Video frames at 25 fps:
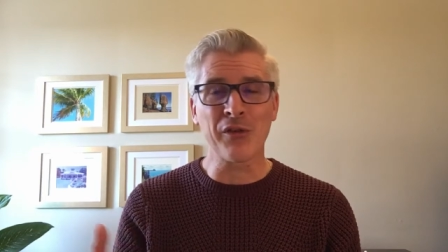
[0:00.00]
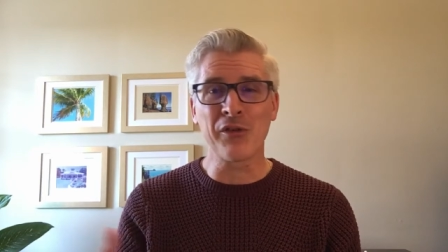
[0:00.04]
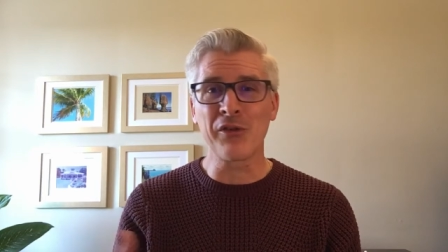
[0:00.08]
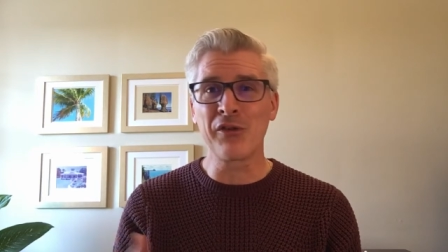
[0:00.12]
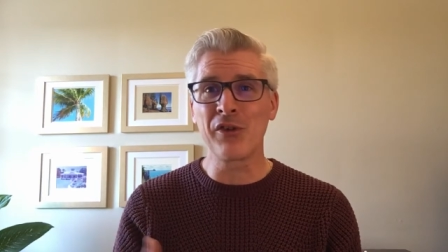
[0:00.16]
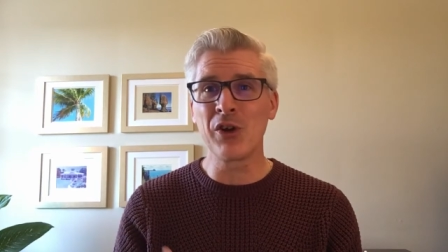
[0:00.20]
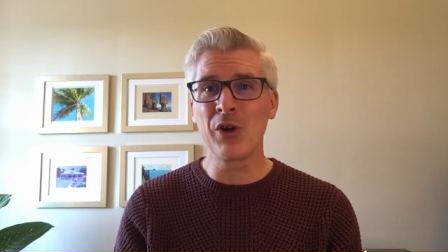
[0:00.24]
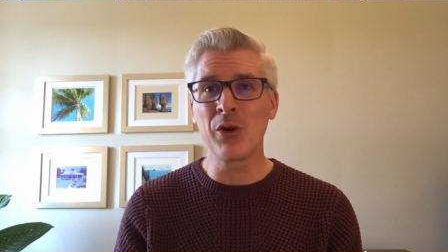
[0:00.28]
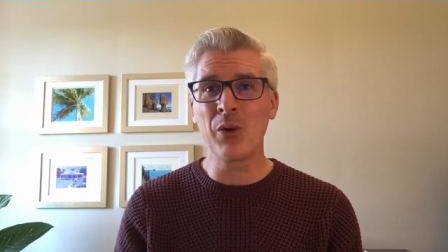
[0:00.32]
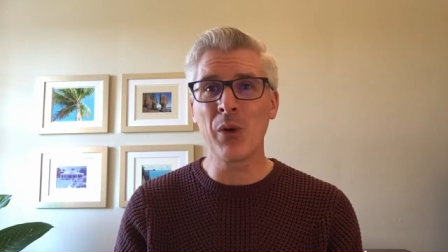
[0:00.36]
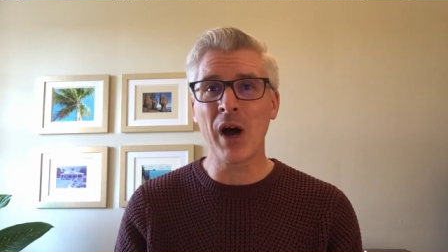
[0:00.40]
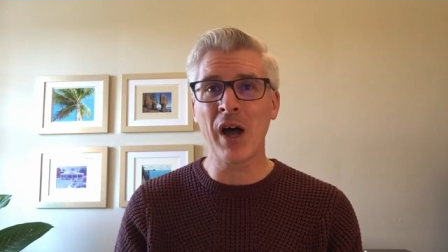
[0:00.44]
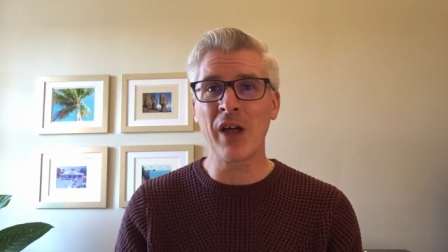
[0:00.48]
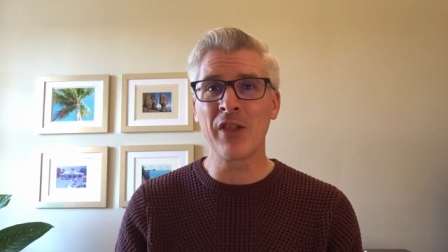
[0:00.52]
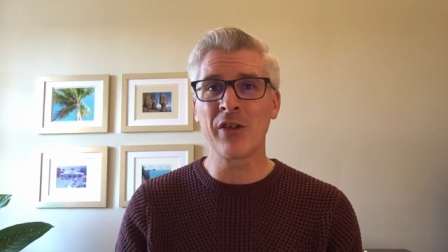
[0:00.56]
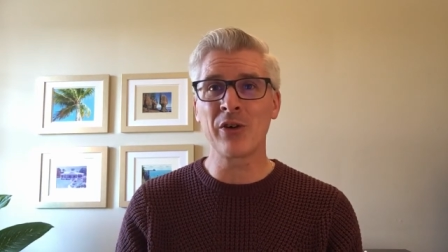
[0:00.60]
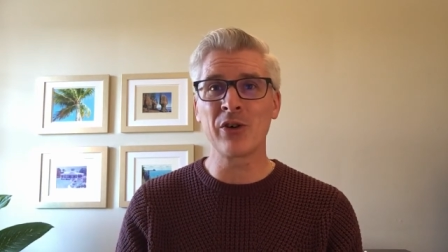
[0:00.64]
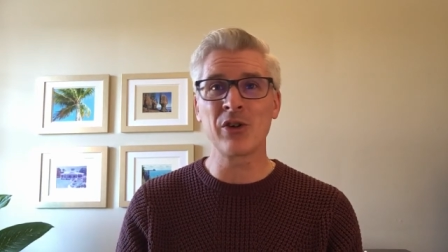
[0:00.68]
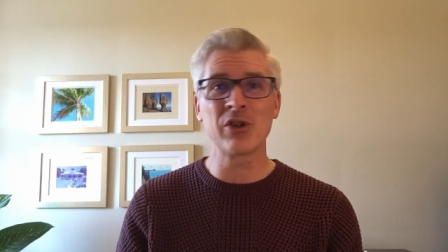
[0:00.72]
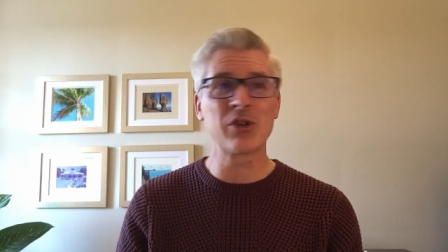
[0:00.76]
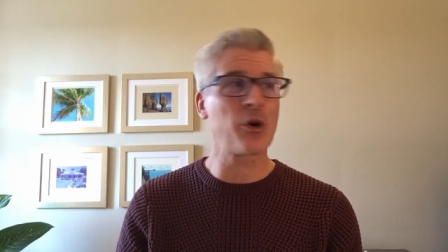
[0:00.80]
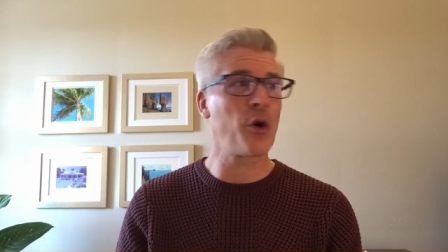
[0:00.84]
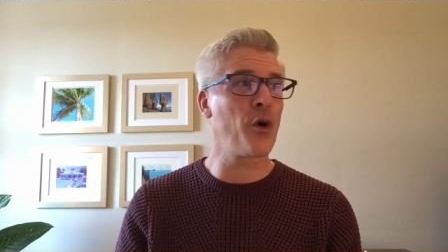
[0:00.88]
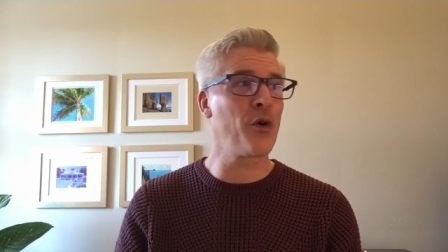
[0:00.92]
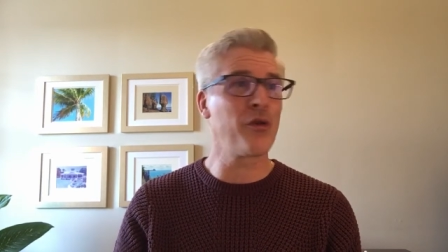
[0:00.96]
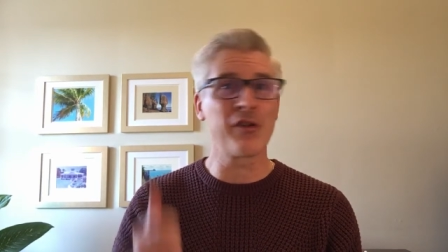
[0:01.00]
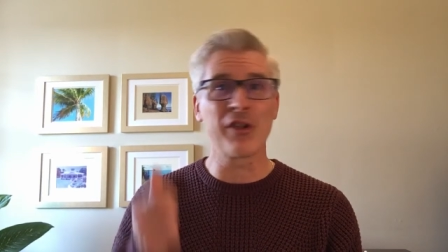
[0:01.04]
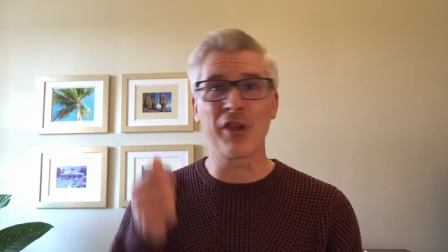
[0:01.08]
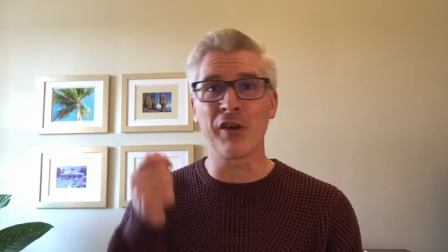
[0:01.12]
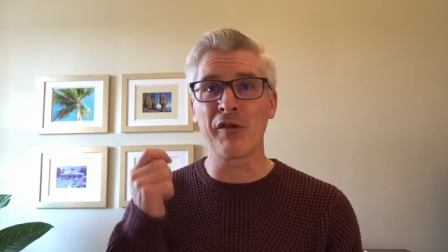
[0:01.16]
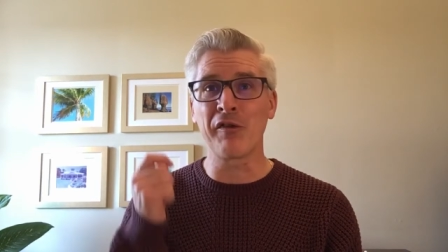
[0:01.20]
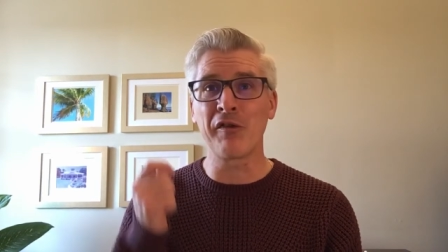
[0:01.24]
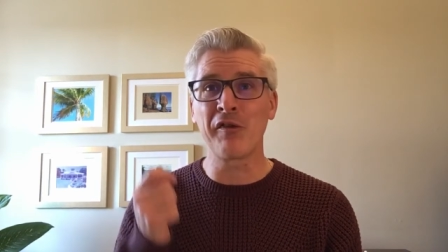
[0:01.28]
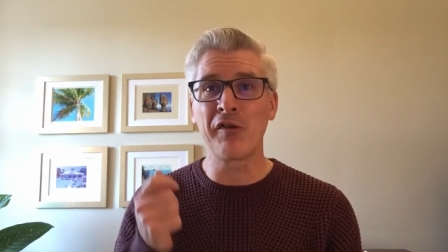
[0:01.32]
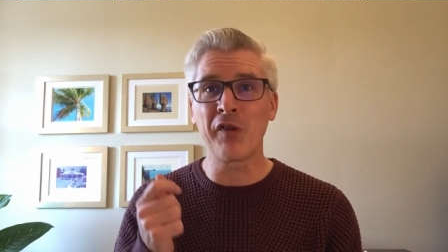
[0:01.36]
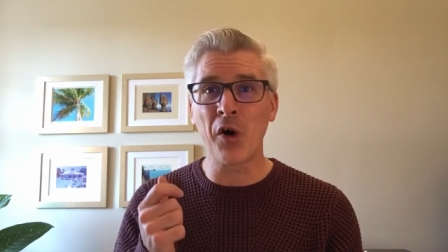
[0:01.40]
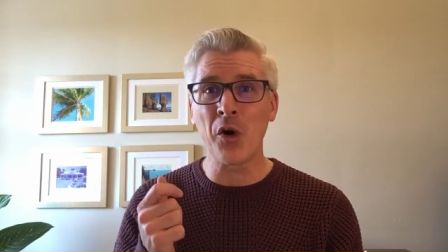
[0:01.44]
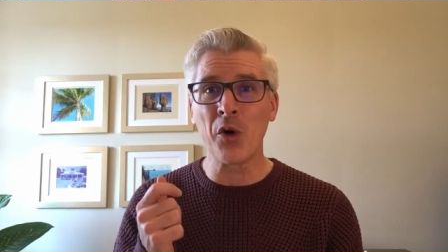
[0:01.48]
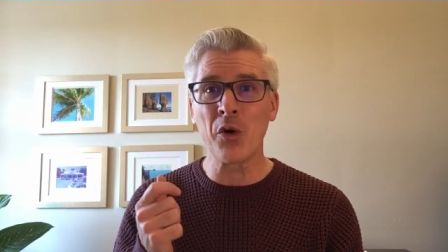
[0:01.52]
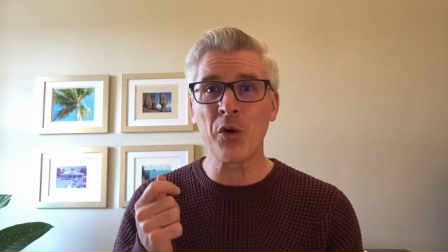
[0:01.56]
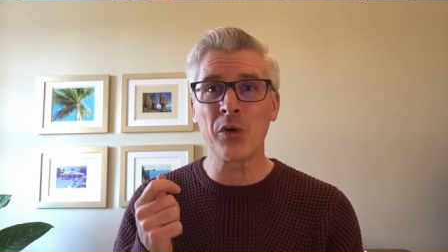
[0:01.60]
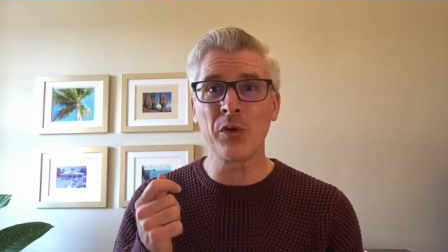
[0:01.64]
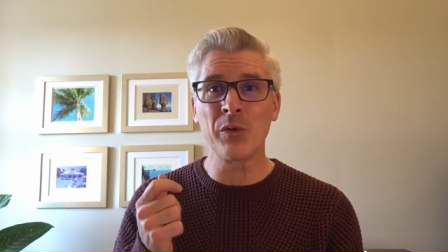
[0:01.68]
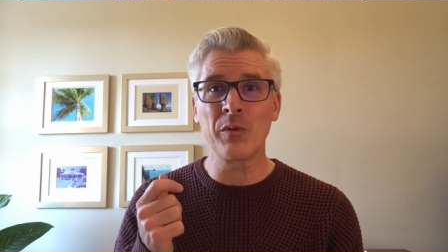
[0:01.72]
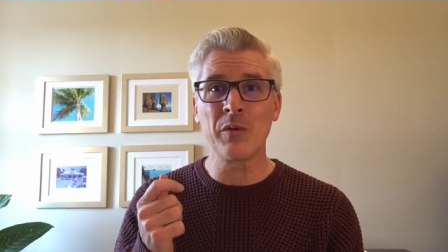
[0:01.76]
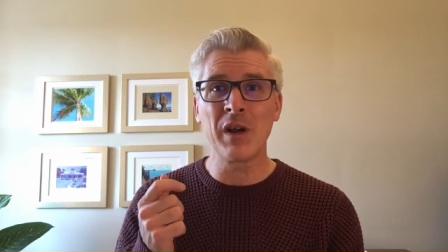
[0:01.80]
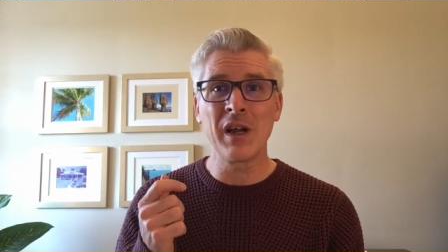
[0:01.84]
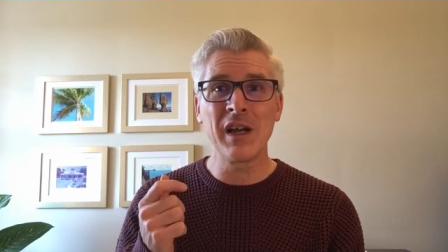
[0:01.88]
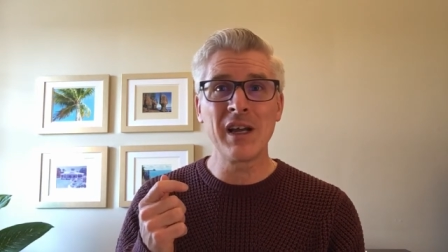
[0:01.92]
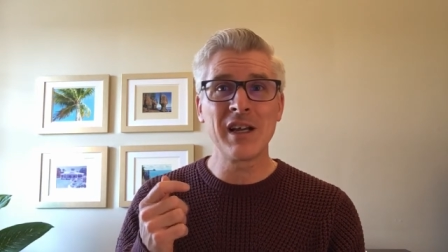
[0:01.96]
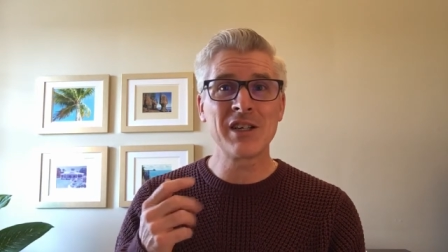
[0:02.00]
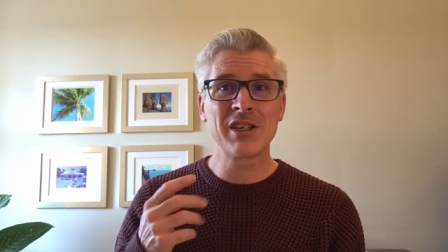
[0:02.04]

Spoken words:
few others, over the phone,